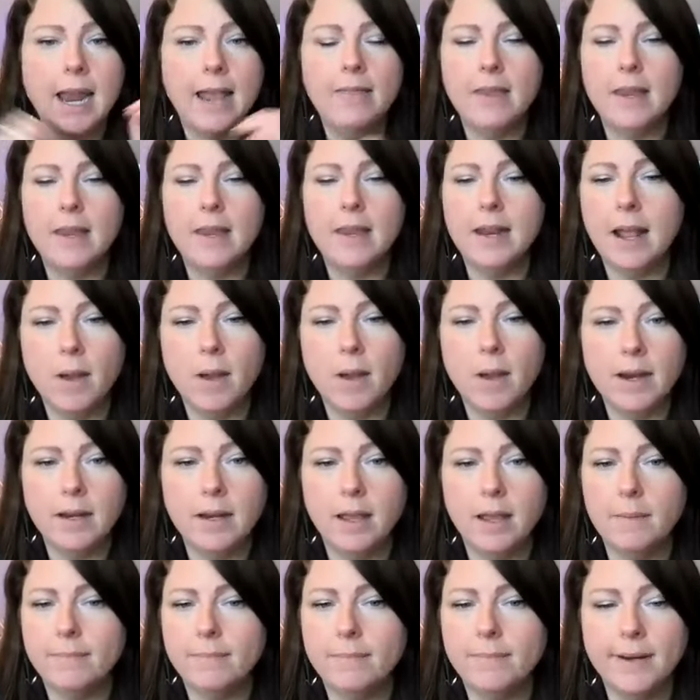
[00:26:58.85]
And then I
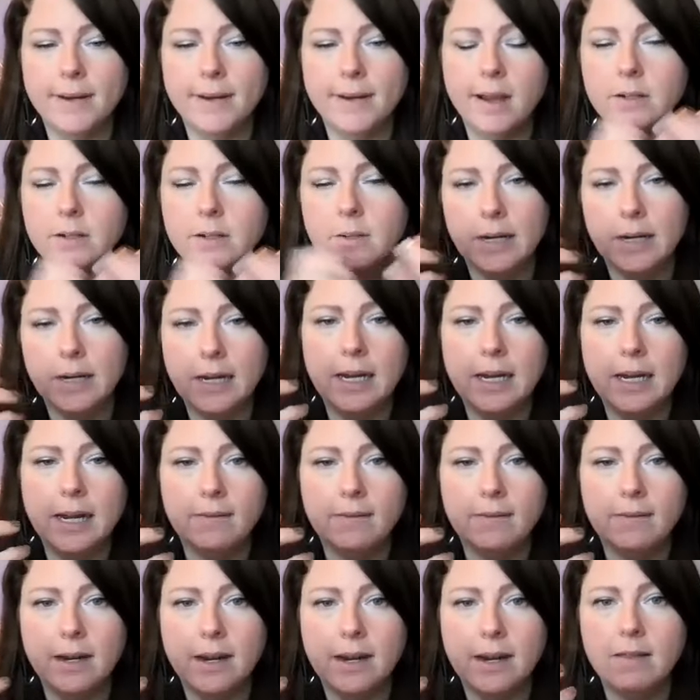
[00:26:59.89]
wind up not doing any
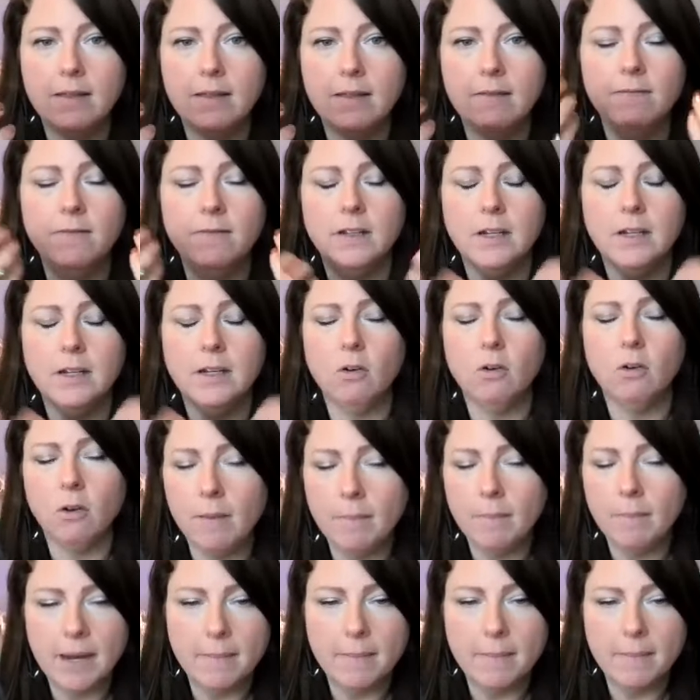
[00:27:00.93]
of it and then feeling
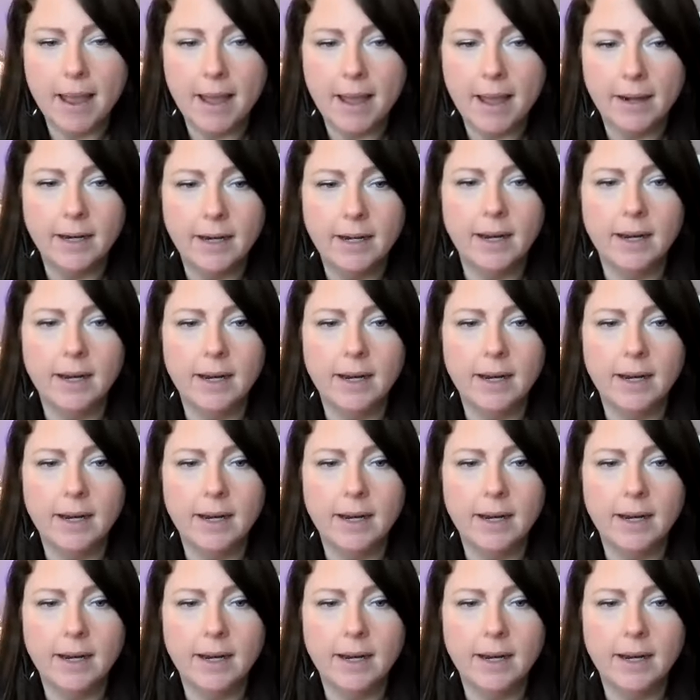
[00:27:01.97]
crummy about it.